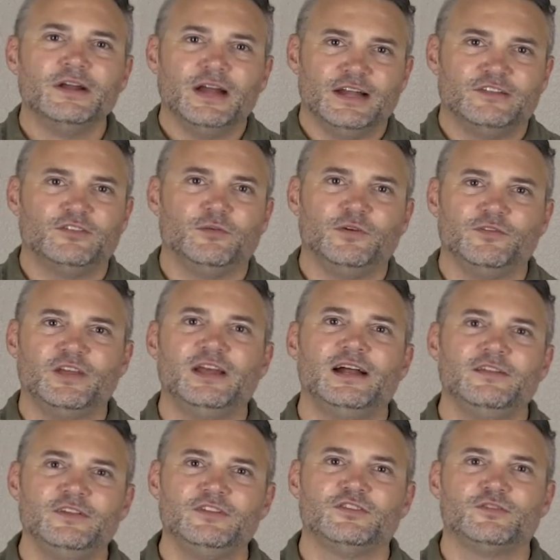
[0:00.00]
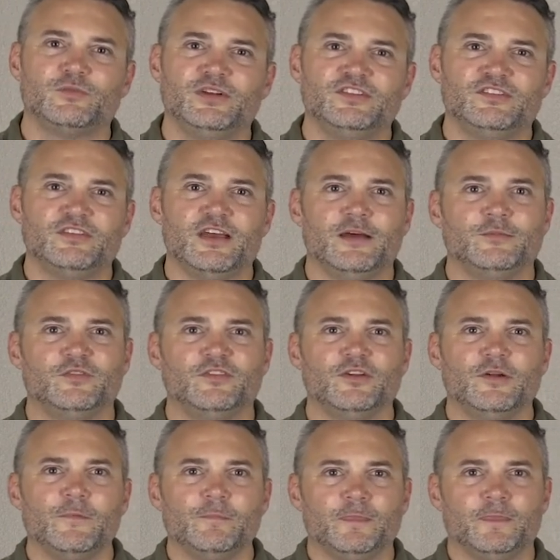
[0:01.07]
And so we've laid out these 3 steps.
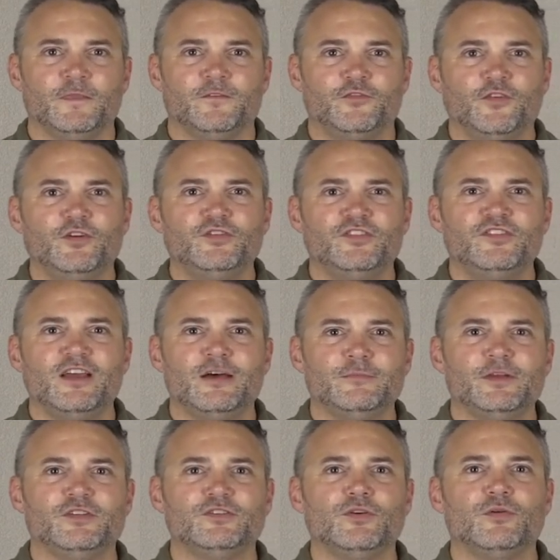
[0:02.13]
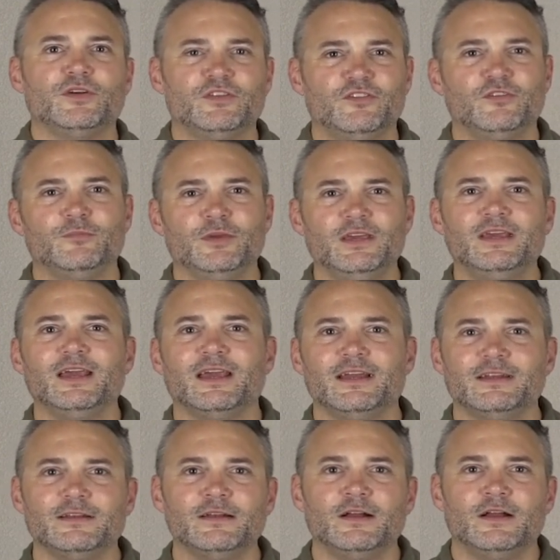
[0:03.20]
And the first step is going to
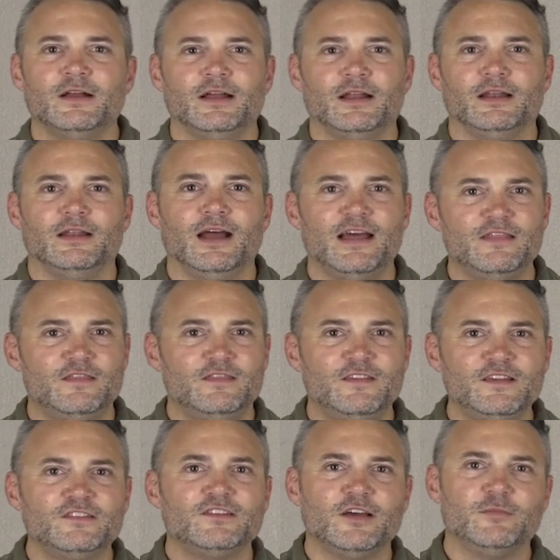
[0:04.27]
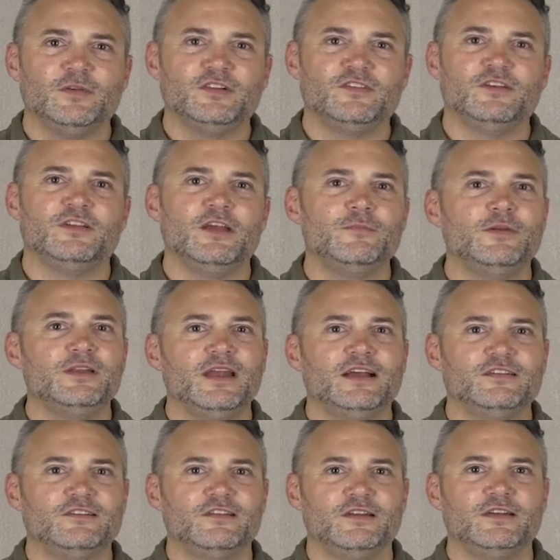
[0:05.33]
begin not this coming Sunday, but
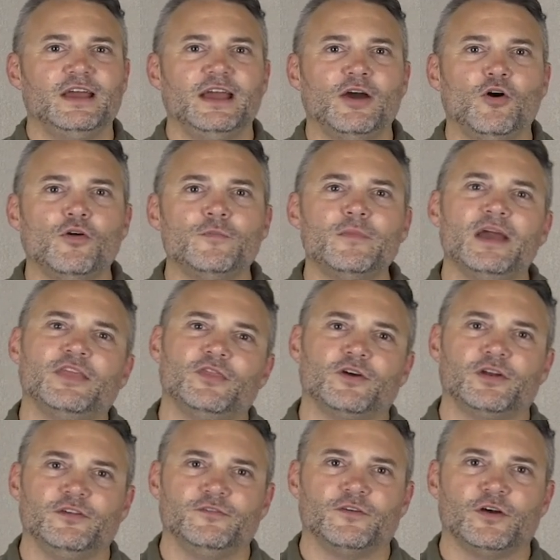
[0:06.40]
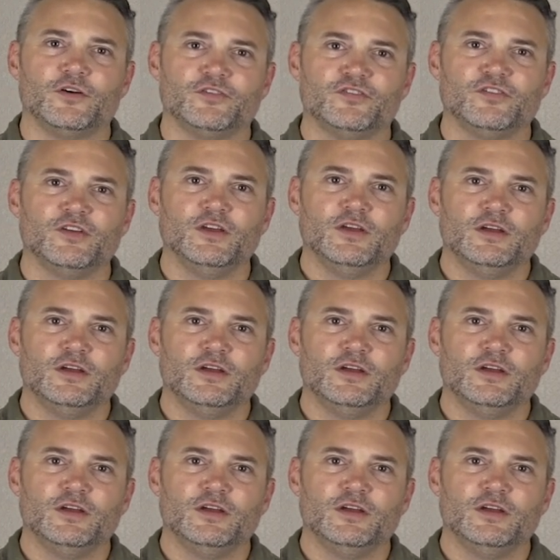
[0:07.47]
next Sunday on May 31st.